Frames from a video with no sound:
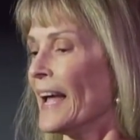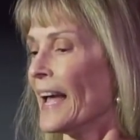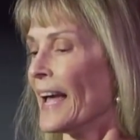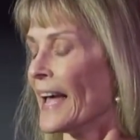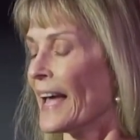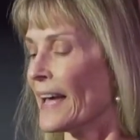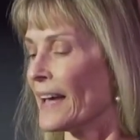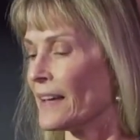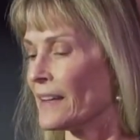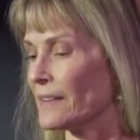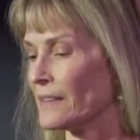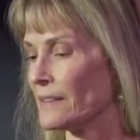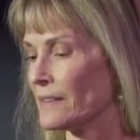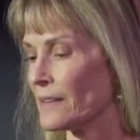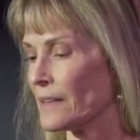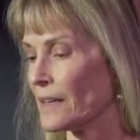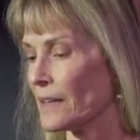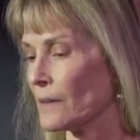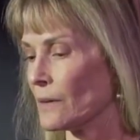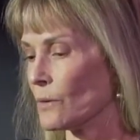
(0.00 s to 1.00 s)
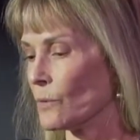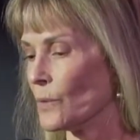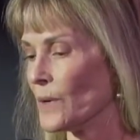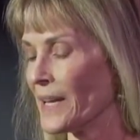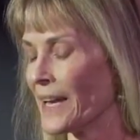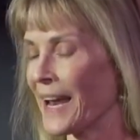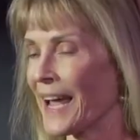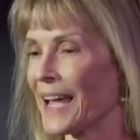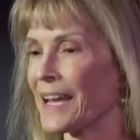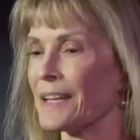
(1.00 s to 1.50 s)
And
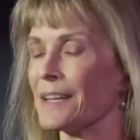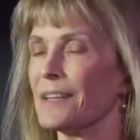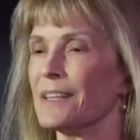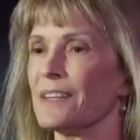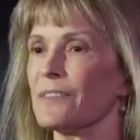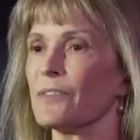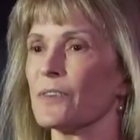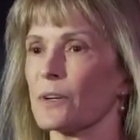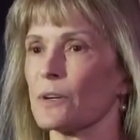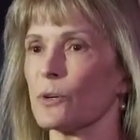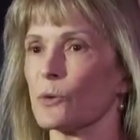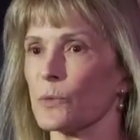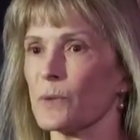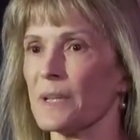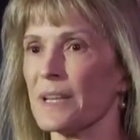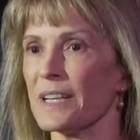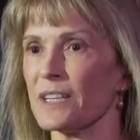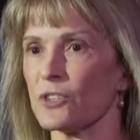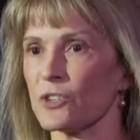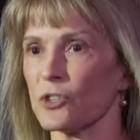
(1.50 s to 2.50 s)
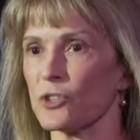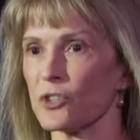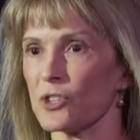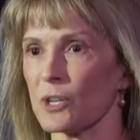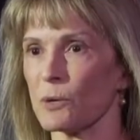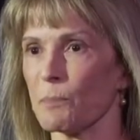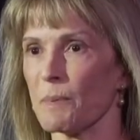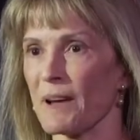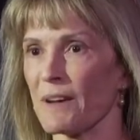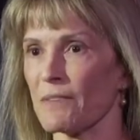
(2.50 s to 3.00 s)
we'd had a difficult
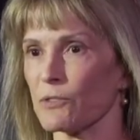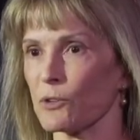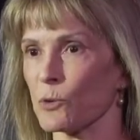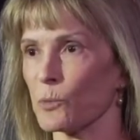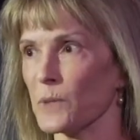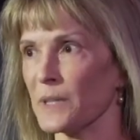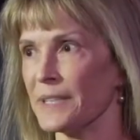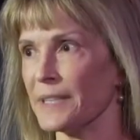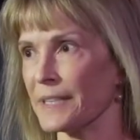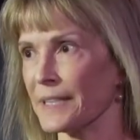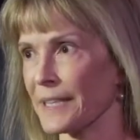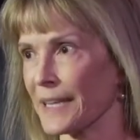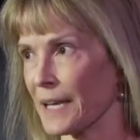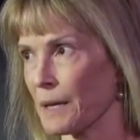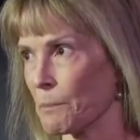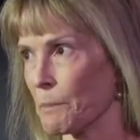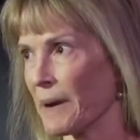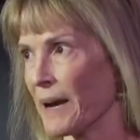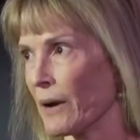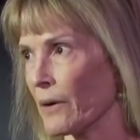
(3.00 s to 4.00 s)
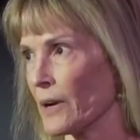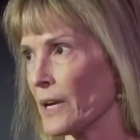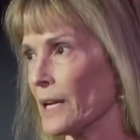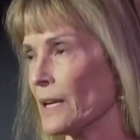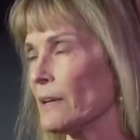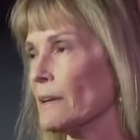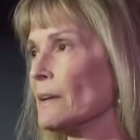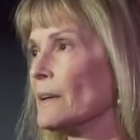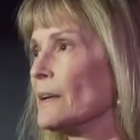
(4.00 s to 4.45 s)
relationship after we didn't get married.